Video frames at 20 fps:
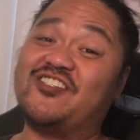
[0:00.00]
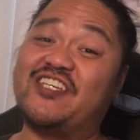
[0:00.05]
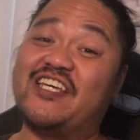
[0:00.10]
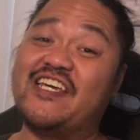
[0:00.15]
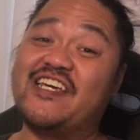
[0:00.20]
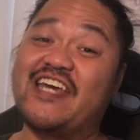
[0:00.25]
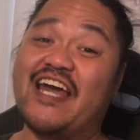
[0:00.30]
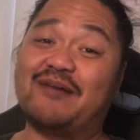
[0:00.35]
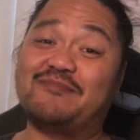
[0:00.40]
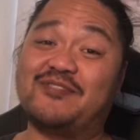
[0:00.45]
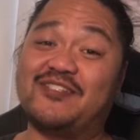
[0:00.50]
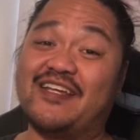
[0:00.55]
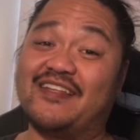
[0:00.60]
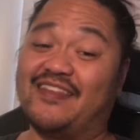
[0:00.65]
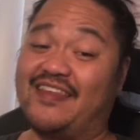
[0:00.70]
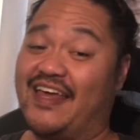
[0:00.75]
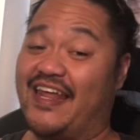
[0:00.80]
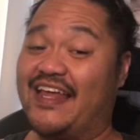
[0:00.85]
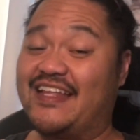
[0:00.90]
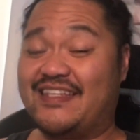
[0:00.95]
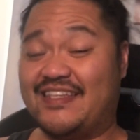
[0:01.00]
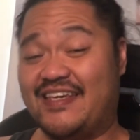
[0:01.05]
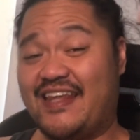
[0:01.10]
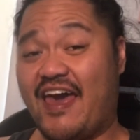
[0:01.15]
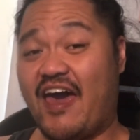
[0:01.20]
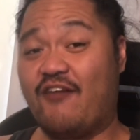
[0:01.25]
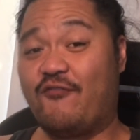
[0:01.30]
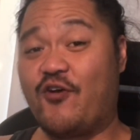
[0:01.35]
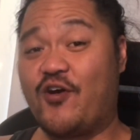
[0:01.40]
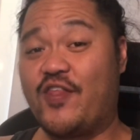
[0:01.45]
keycap set that I did
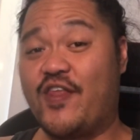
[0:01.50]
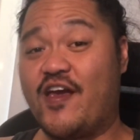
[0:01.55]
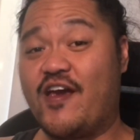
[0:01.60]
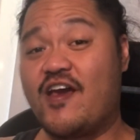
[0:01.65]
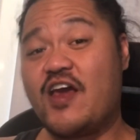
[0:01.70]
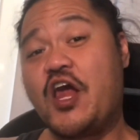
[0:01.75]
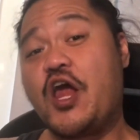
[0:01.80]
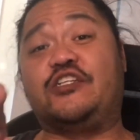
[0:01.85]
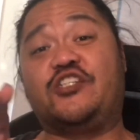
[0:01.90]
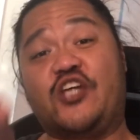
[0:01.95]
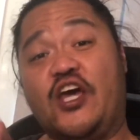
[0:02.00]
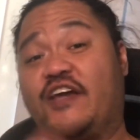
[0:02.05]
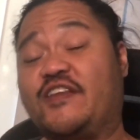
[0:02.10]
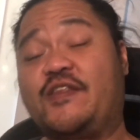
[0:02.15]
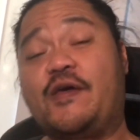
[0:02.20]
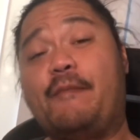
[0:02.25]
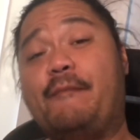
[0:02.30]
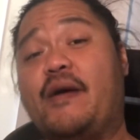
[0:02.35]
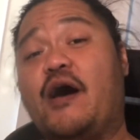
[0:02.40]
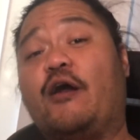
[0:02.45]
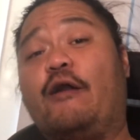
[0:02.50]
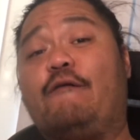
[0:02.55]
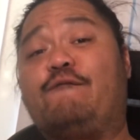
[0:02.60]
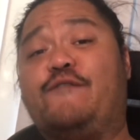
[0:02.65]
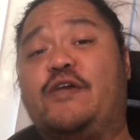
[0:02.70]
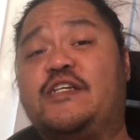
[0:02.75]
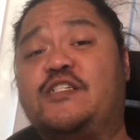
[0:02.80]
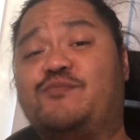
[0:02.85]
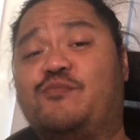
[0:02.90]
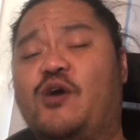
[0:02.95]
have on there, check them out on
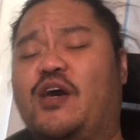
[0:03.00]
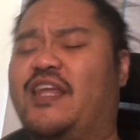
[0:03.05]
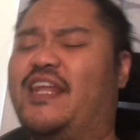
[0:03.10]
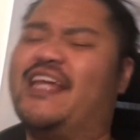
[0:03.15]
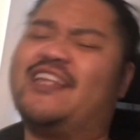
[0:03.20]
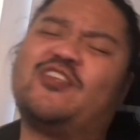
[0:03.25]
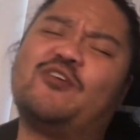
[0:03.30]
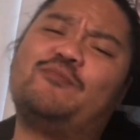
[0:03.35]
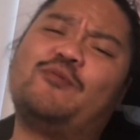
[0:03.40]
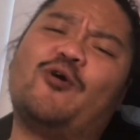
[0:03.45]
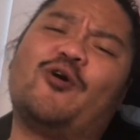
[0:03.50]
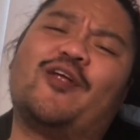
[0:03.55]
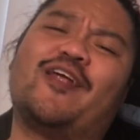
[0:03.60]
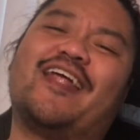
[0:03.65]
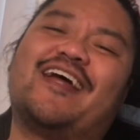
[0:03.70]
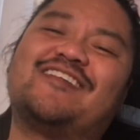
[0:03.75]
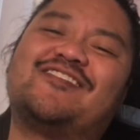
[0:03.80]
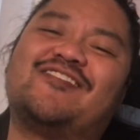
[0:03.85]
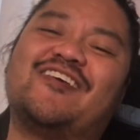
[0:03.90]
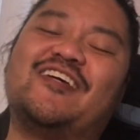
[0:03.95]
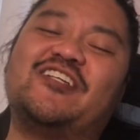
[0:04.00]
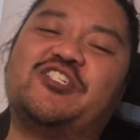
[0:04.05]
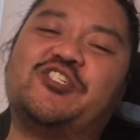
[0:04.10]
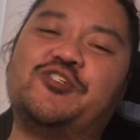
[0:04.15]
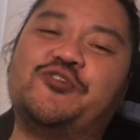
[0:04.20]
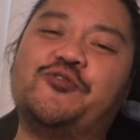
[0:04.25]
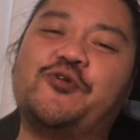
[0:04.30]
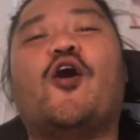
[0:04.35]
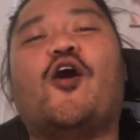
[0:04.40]
Facebook and let them know that I sent you.